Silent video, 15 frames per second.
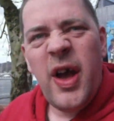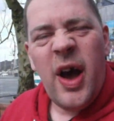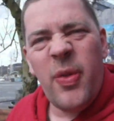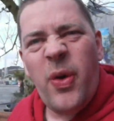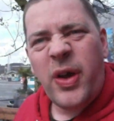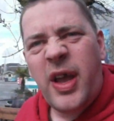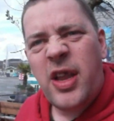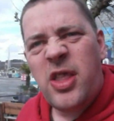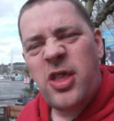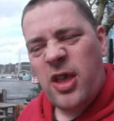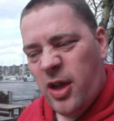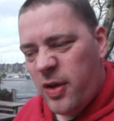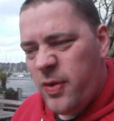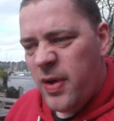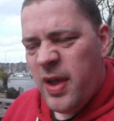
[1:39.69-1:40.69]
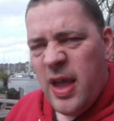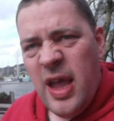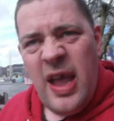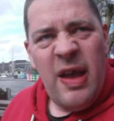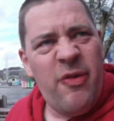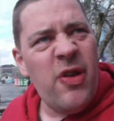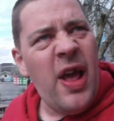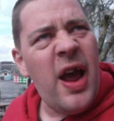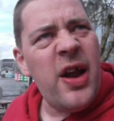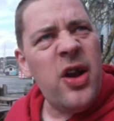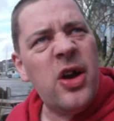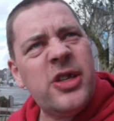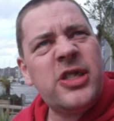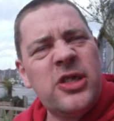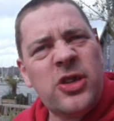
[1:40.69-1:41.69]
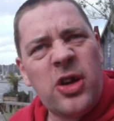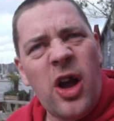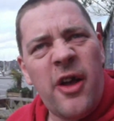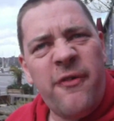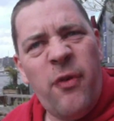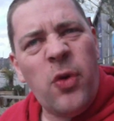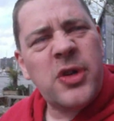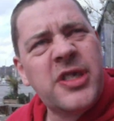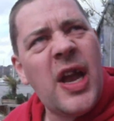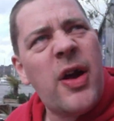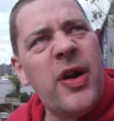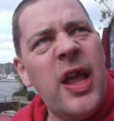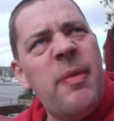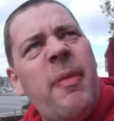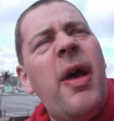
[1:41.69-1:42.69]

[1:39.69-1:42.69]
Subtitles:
I'm not kidding you. If you let an arsonist, a guy forks down here,